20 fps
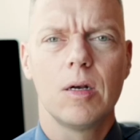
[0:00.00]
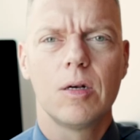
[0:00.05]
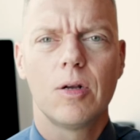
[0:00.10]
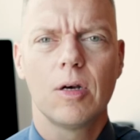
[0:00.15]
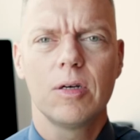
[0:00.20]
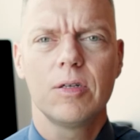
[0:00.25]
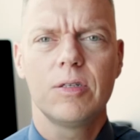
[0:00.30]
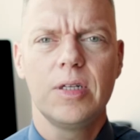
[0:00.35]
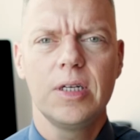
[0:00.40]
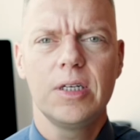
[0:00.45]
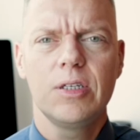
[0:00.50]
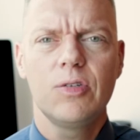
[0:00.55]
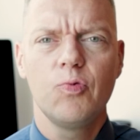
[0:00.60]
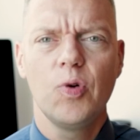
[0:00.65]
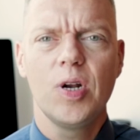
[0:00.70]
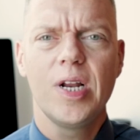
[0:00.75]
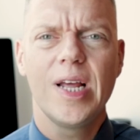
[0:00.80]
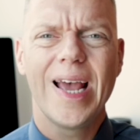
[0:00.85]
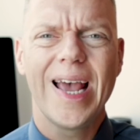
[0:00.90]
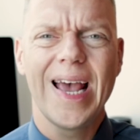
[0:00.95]
Does this
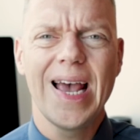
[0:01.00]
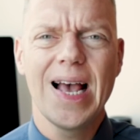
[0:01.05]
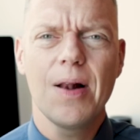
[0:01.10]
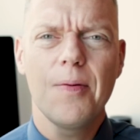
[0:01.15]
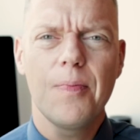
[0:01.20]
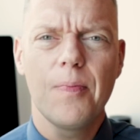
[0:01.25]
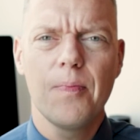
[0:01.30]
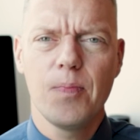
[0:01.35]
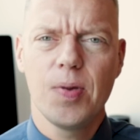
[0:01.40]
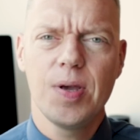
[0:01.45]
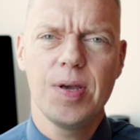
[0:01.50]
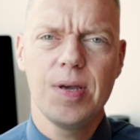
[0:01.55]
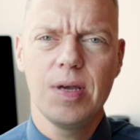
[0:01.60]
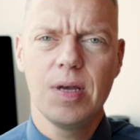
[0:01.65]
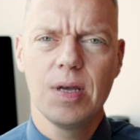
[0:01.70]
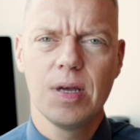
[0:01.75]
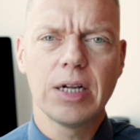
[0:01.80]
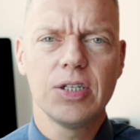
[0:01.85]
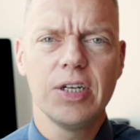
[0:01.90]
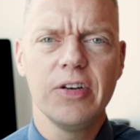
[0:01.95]
really help
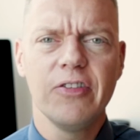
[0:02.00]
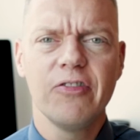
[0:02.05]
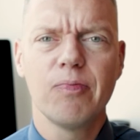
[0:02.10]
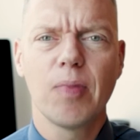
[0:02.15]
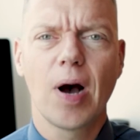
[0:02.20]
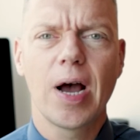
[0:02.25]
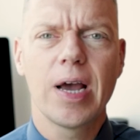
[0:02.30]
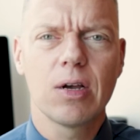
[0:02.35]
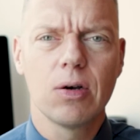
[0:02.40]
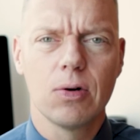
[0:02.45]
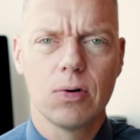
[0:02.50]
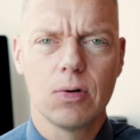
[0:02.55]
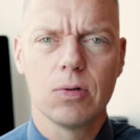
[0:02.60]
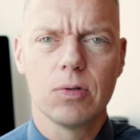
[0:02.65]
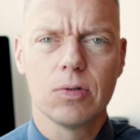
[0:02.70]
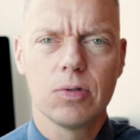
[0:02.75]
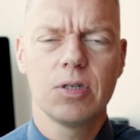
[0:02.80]
me achieve my goal?